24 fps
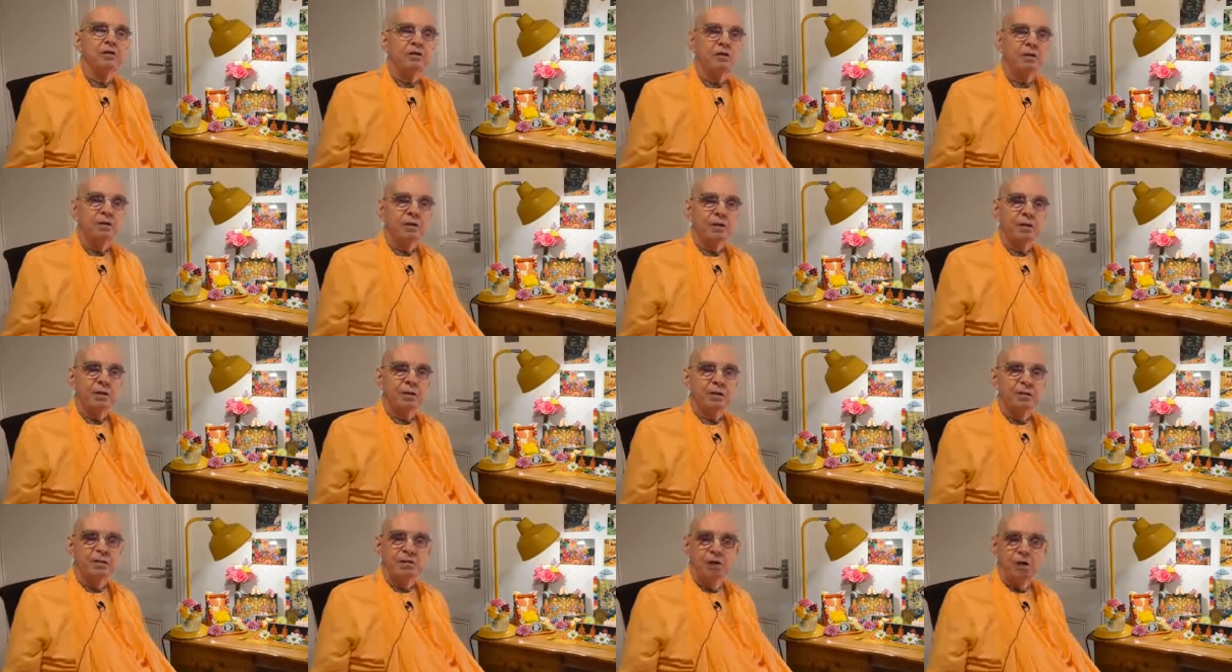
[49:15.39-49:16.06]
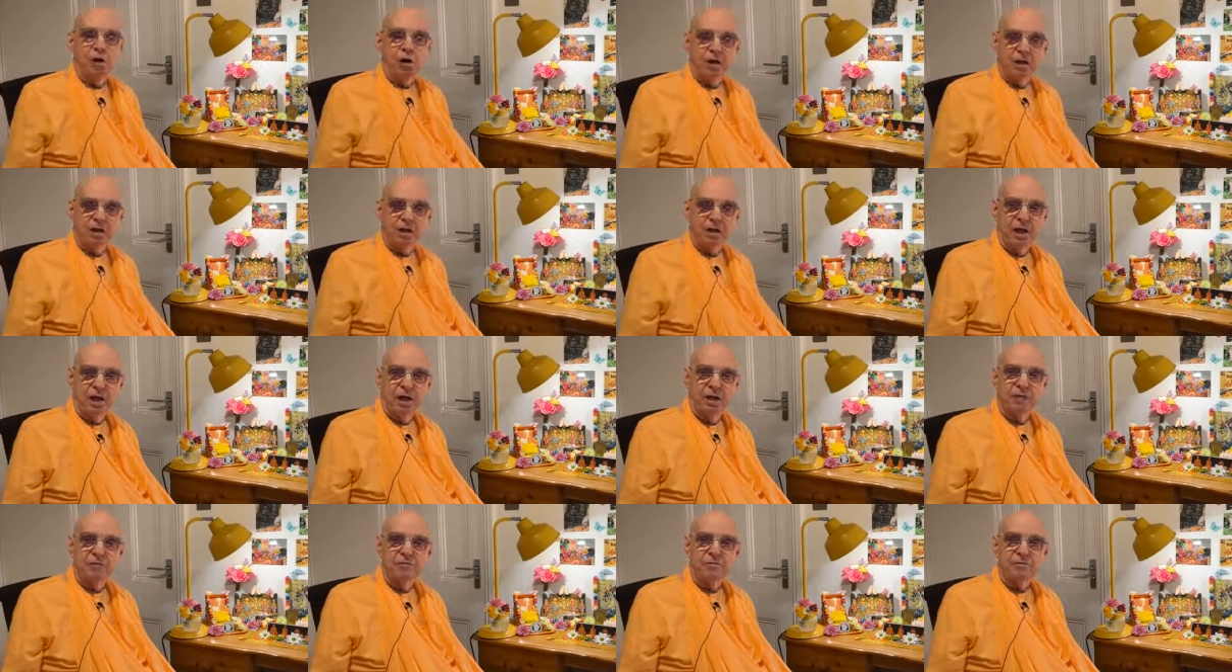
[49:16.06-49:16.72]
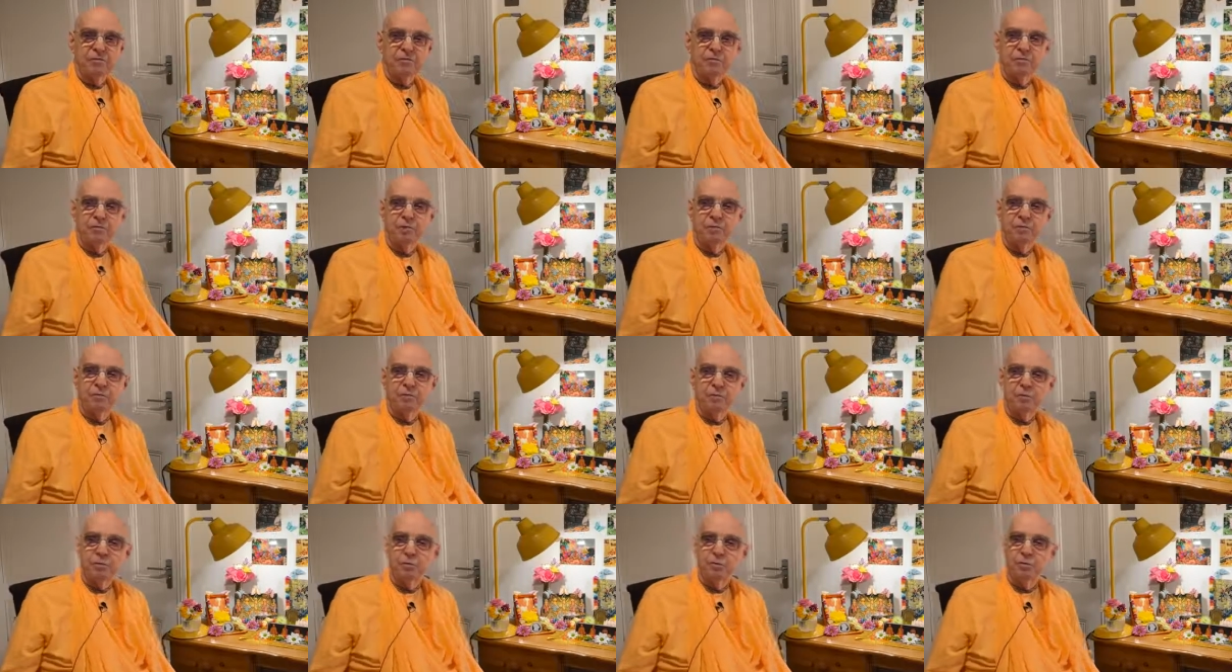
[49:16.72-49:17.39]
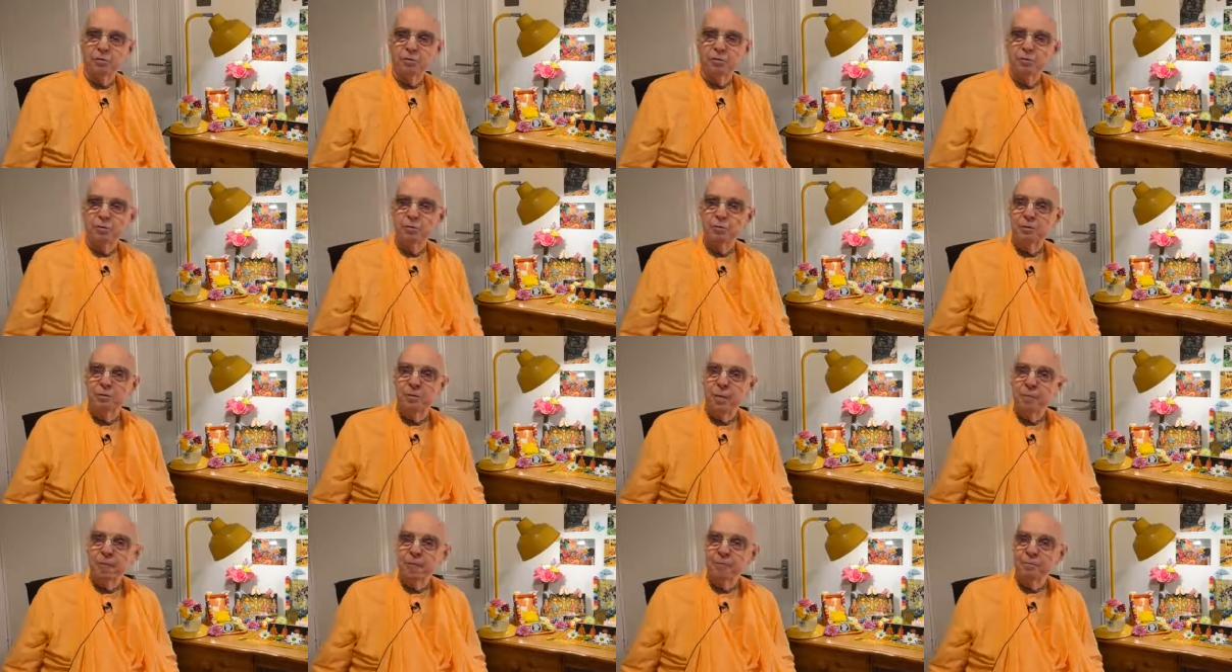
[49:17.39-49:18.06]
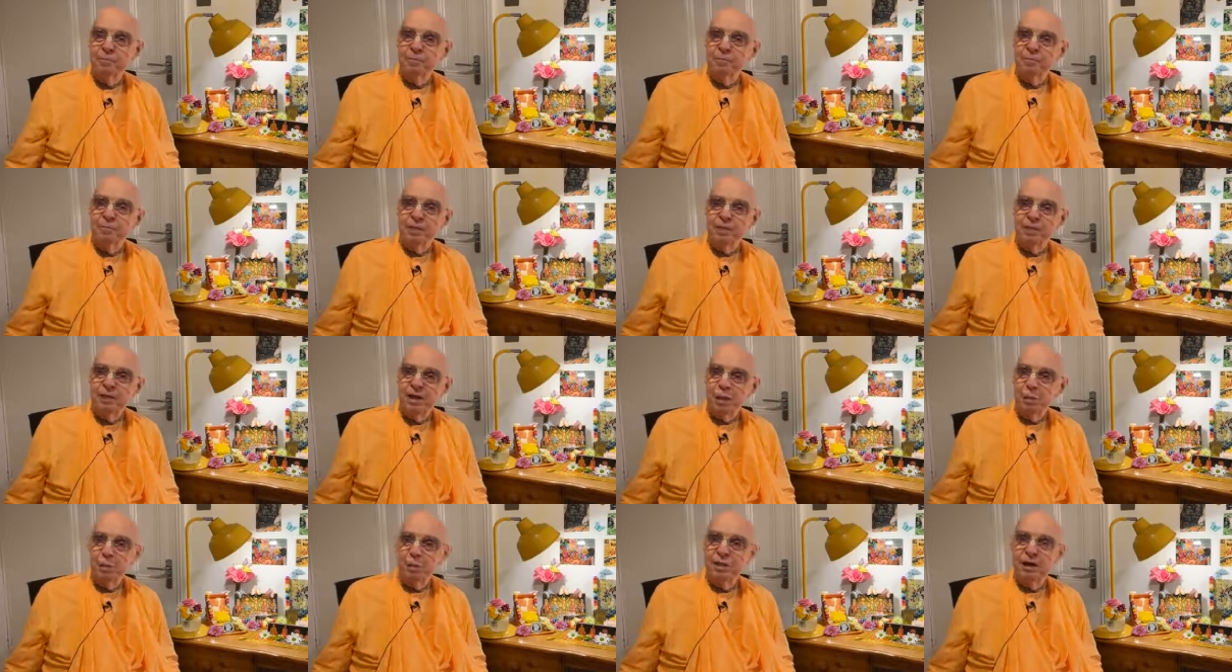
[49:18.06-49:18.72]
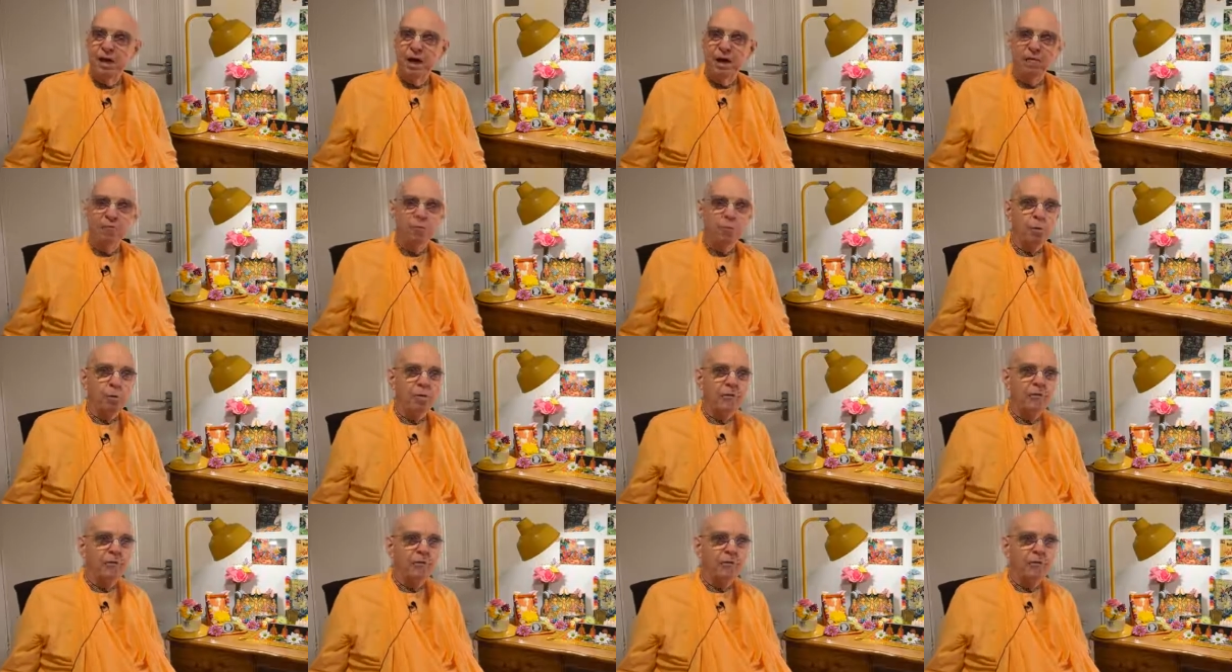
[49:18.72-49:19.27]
you know, in the archives of the YouTube. Now we have.